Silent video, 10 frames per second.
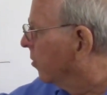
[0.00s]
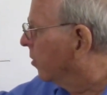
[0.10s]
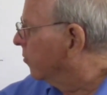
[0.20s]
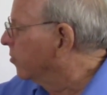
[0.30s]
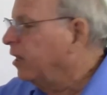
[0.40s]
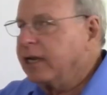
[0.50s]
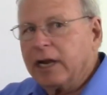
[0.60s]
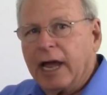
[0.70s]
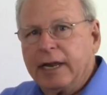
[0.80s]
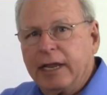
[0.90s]
so it goes
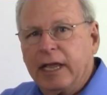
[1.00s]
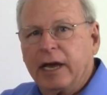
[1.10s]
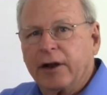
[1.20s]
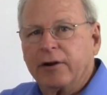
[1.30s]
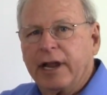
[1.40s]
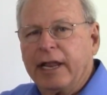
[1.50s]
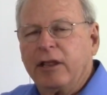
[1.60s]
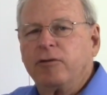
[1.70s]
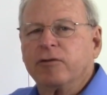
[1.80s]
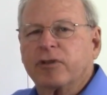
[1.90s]
90,
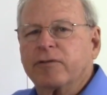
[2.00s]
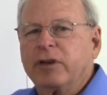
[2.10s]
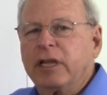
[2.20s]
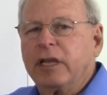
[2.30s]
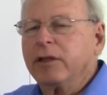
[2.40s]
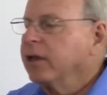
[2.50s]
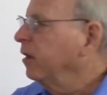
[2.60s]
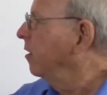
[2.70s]
180, 270,